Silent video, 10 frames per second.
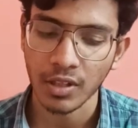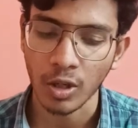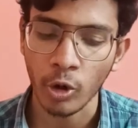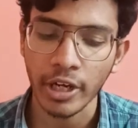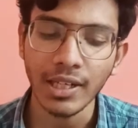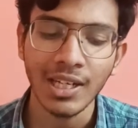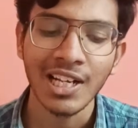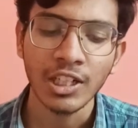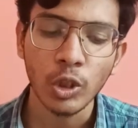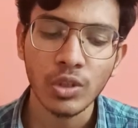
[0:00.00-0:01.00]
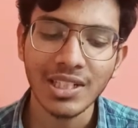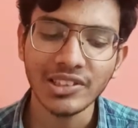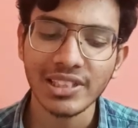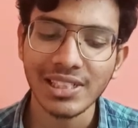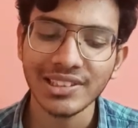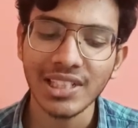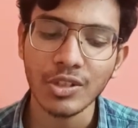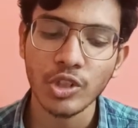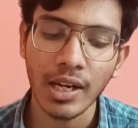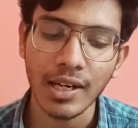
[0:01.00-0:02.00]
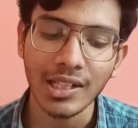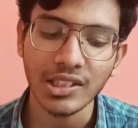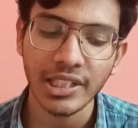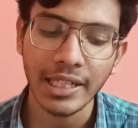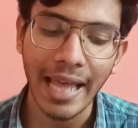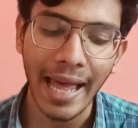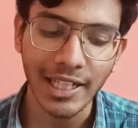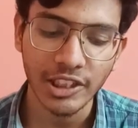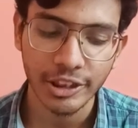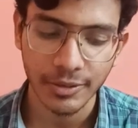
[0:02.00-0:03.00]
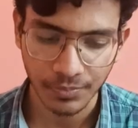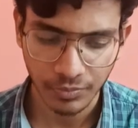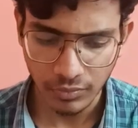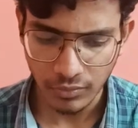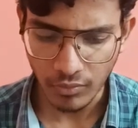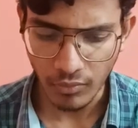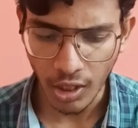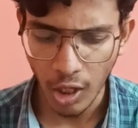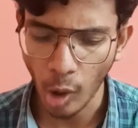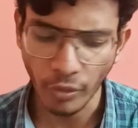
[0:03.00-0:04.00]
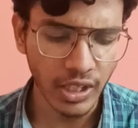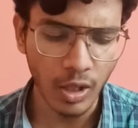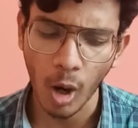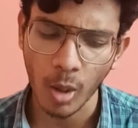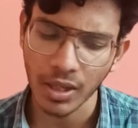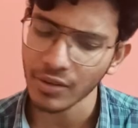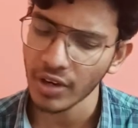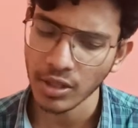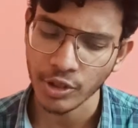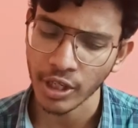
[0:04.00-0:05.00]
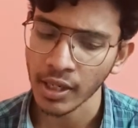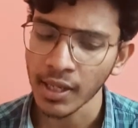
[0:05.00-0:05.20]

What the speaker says: Okay, so this is a general syntax of a normal function.